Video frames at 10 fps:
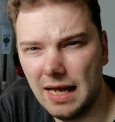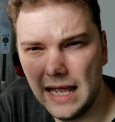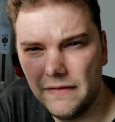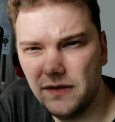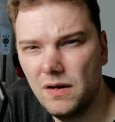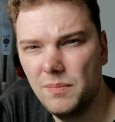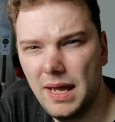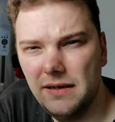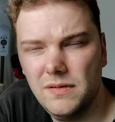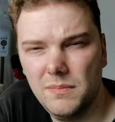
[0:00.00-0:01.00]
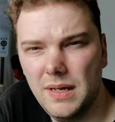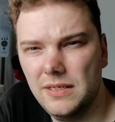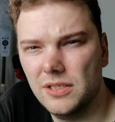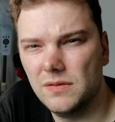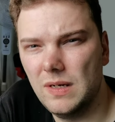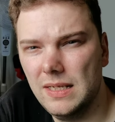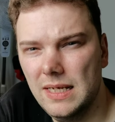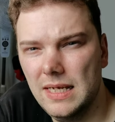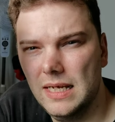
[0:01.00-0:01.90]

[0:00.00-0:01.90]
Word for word: I have now a Patreon page as well,